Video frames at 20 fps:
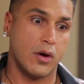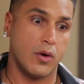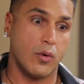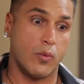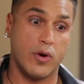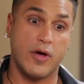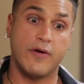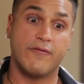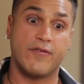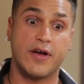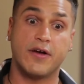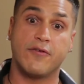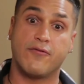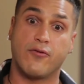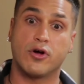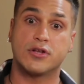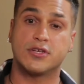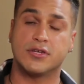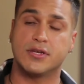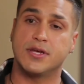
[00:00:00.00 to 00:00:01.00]
we're very
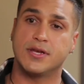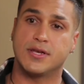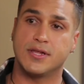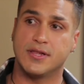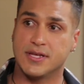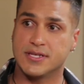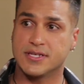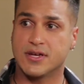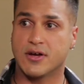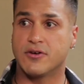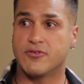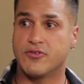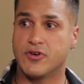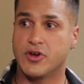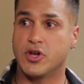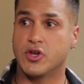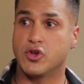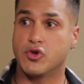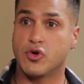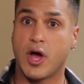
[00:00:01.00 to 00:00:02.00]
fortunate in this
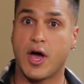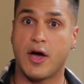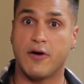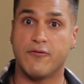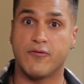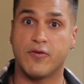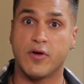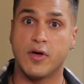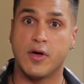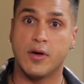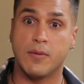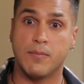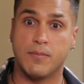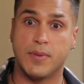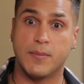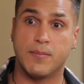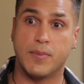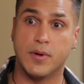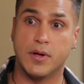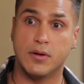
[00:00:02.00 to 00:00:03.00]
country to have
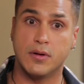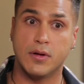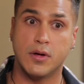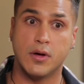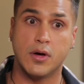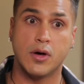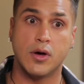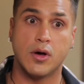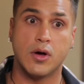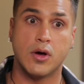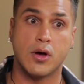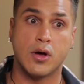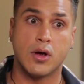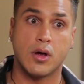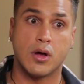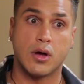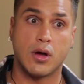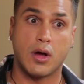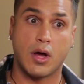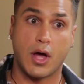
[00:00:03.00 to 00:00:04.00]
people
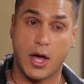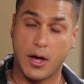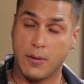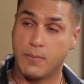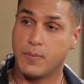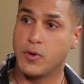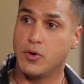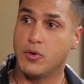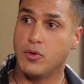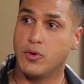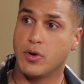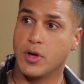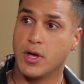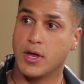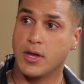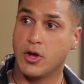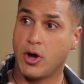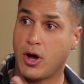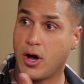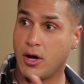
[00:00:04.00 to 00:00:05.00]
help you in your